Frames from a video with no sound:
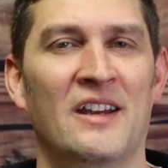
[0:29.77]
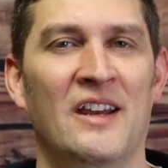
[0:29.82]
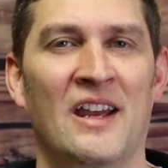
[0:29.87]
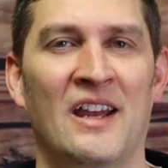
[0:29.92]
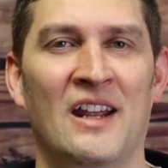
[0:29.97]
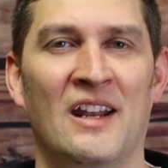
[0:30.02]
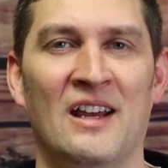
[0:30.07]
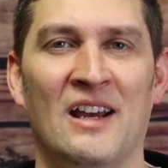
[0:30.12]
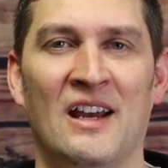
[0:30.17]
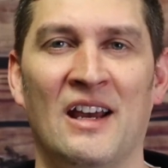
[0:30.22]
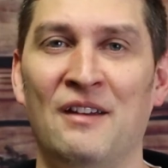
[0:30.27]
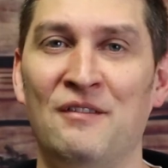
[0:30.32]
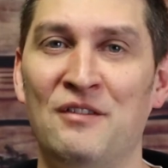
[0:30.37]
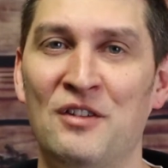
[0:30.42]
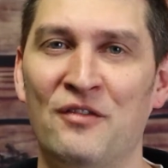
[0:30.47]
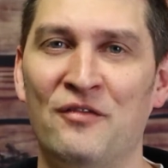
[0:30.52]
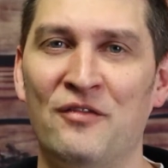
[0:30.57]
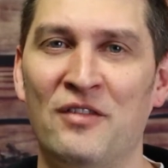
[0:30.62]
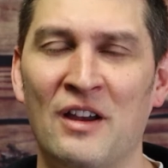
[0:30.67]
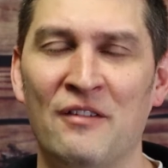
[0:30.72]
And if
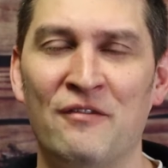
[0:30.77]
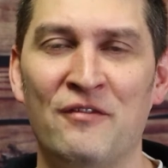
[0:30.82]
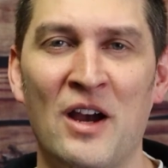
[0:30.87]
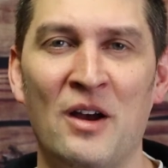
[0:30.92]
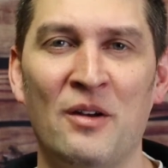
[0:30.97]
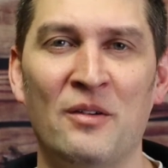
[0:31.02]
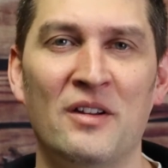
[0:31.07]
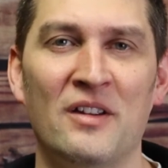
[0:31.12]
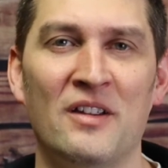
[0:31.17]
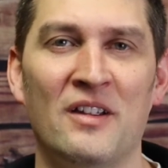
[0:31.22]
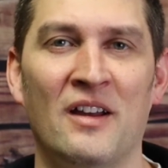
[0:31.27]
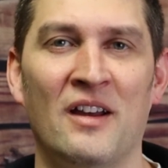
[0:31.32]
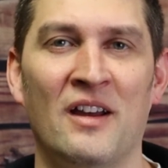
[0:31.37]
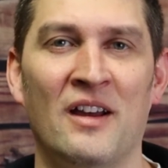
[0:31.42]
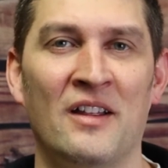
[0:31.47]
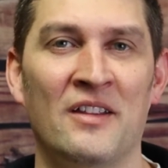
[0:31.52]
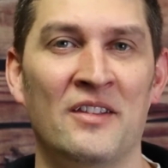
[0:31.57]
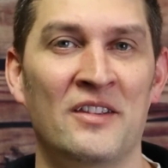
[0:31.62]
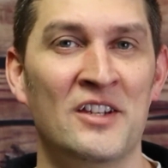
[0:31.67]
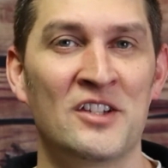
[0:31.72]
you have found
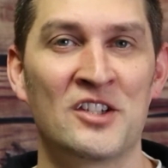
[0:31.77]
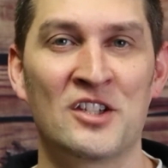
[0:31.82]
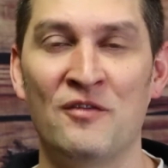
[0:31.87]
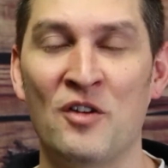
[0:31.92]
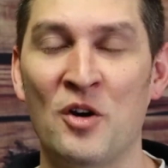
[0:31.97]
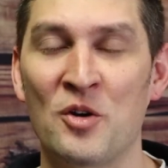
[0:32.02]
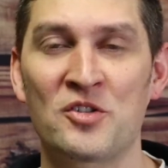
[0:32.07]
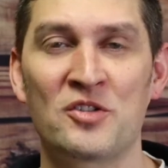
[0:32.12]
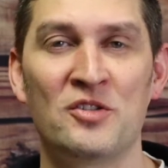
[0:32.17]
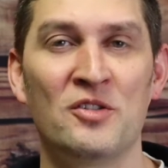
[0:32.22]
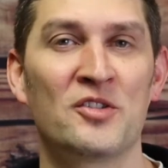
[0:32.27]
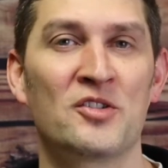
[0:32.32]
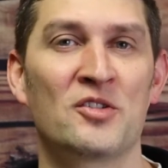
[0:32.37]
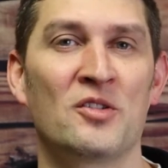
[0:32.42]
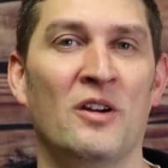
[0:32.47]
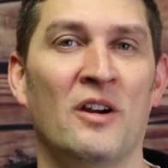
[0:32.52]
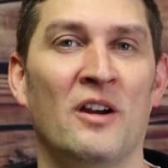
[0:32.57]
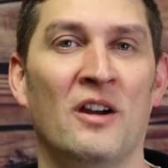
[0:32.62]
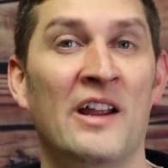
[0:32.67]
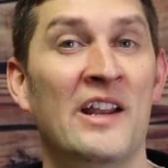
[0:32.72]
these devotionals
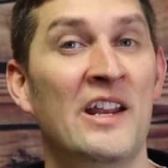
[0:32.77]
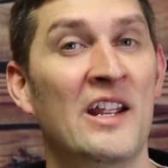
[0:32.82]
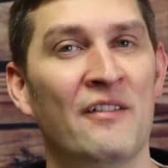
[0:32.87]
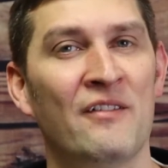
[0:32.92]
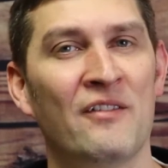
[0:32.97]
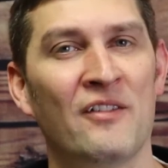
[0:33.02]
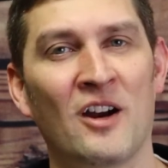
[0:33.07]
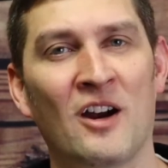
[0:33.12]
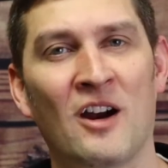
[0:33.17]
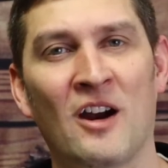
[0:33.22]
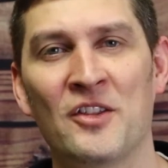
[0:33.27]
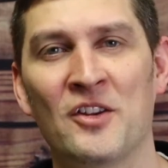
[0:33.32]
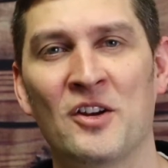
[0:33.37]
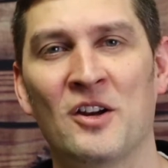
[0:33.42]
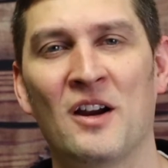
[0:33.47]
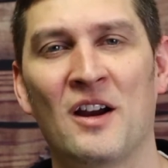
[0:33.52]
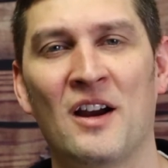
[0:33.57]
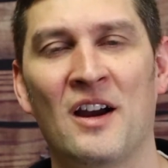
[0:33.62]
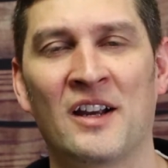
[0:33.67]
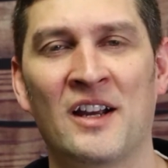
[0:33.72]
or any of our
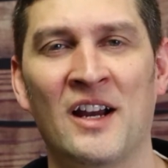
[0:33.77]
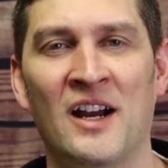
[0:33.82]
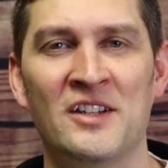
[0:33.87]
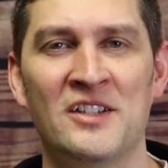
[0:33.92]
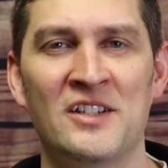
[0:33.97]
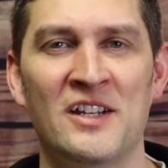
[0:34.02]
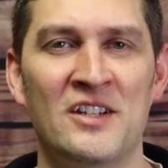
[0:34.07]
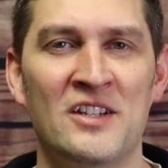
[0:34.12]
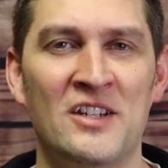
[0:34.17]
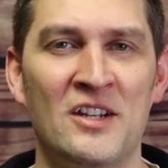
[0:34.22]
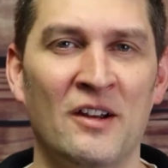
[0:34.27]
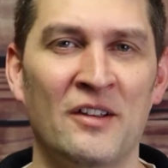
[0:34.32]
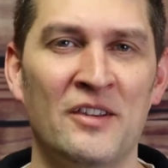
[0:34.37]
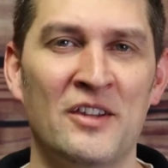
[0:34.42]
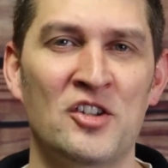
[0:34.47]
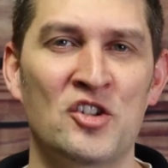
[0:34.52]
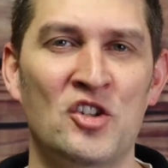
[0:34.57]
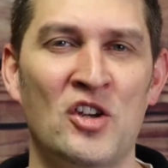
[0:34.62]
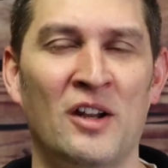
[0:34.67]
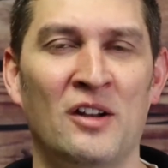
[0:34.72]
other content here on
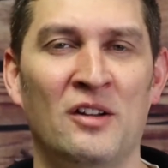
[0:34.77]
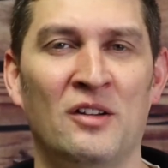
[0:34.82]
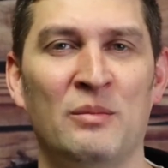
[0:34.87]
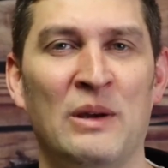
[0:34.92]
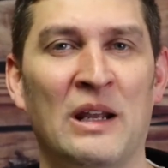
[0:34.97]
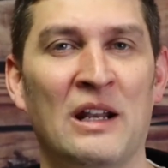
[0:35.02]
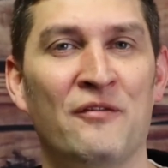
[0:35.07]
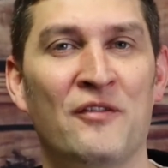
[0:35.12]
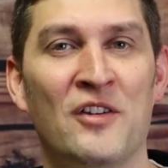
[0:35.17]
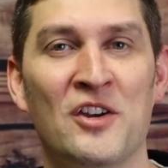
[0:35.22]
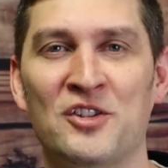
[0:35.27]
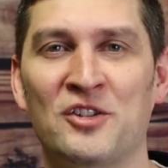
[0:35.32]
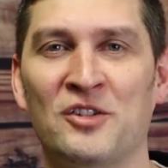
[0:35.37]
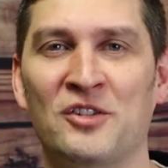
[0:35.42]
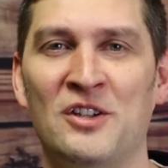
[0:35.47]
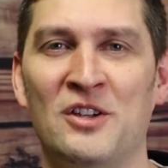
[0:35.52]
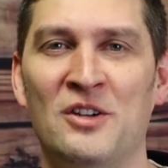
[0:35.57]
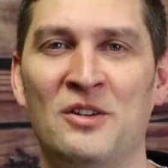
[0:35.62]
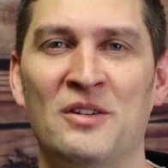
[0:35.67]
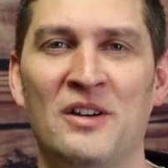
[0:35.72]
this channel
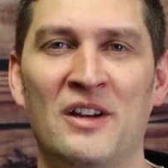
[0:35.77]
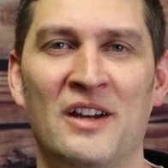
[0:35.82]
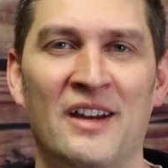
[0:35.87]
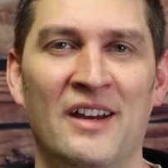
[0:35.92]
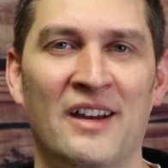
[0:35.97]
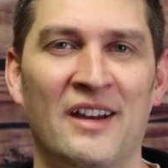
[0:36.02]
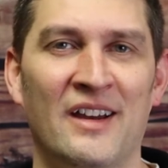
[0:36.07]
beneficial to you,